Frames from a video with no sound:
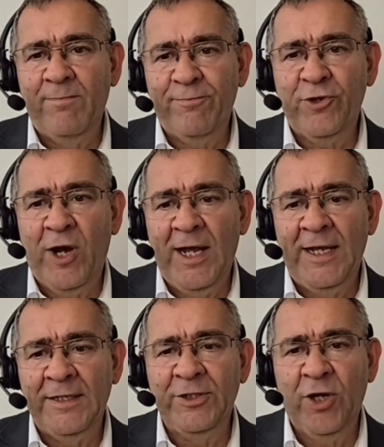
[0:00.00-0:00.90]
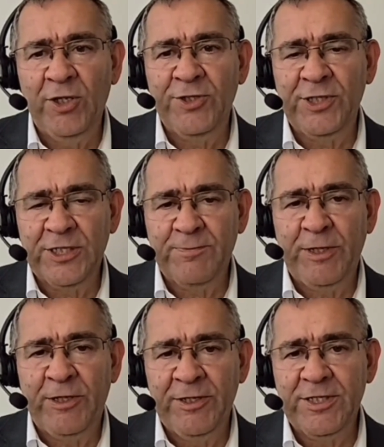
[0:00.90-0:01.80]
a prior knowledge and
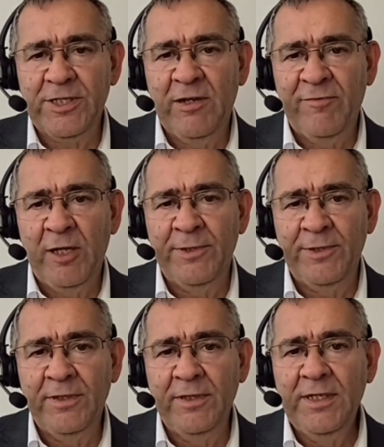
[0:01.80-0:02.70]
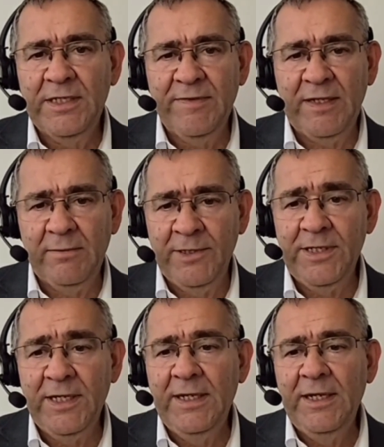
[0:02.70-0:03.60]
experience of urban
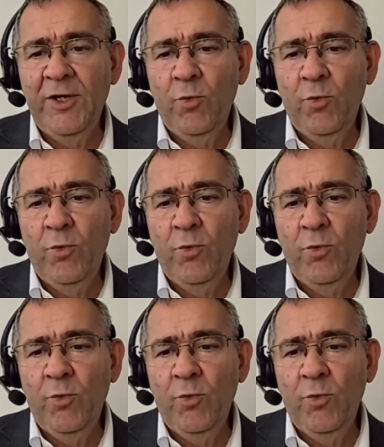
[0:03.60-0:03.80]
development.